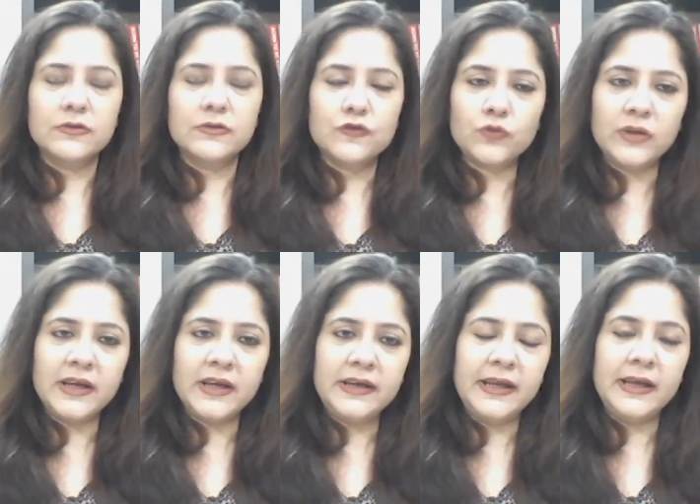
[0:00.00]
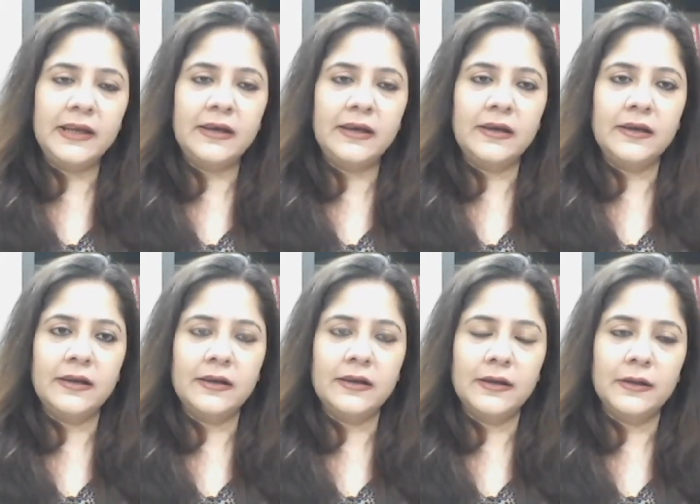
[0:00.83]
Sully deal,
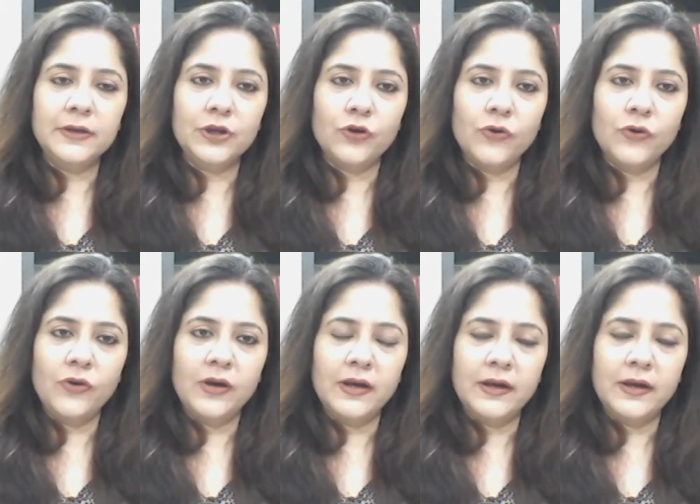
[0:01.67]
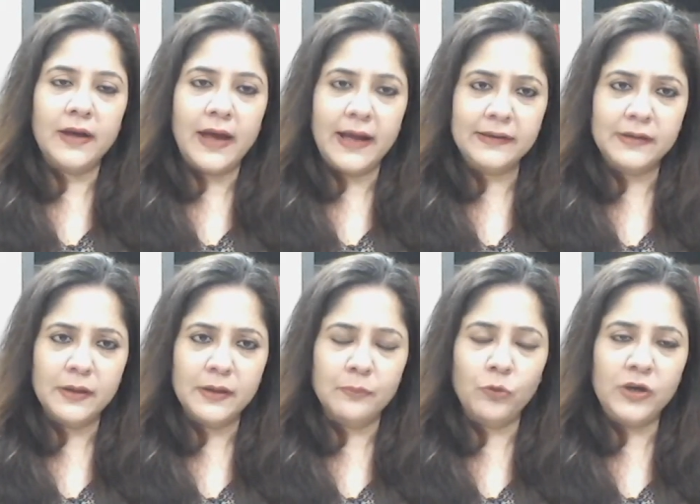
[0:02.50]
and
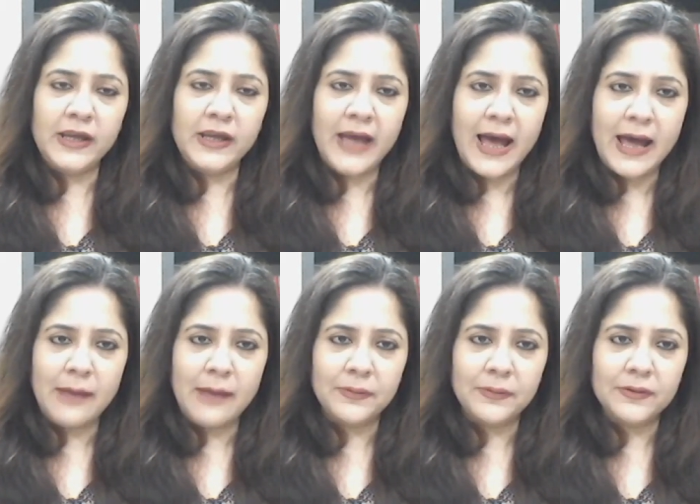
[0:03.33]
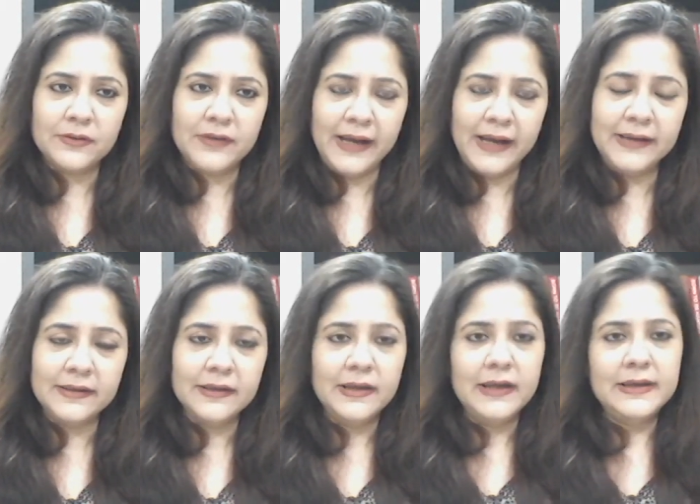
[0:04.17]
bully app, right?
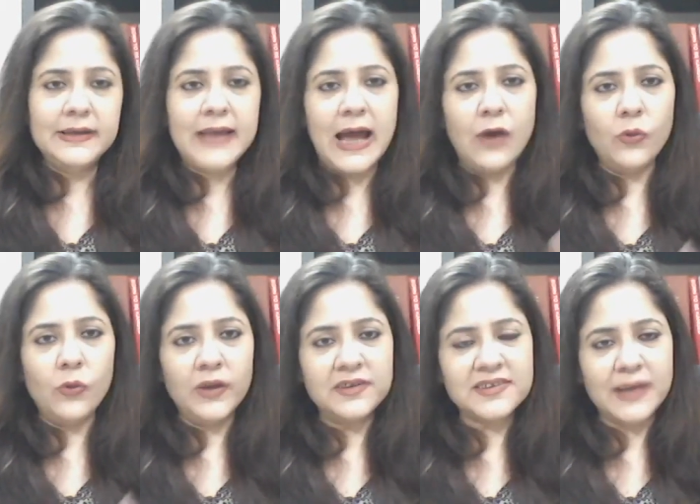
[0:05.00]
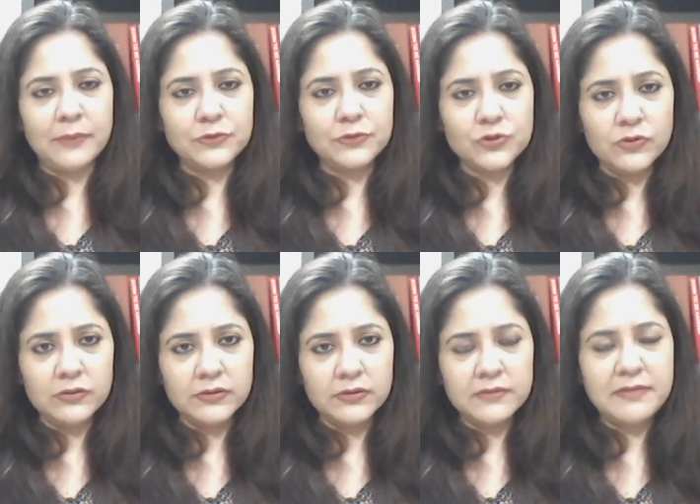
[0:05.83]
Now it's come to
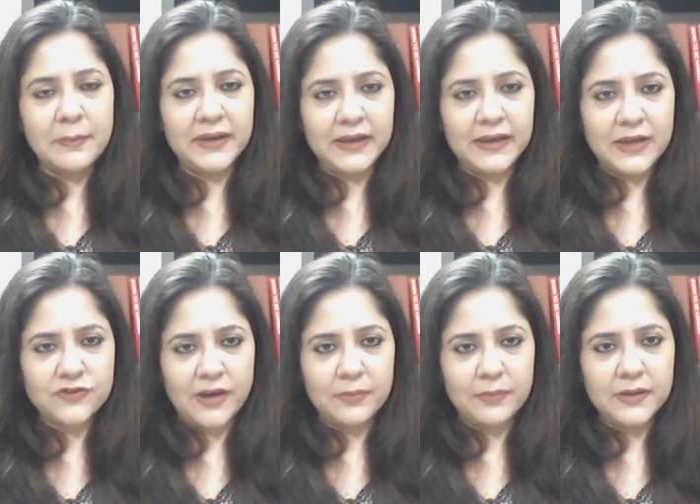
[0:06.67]
women in hijab.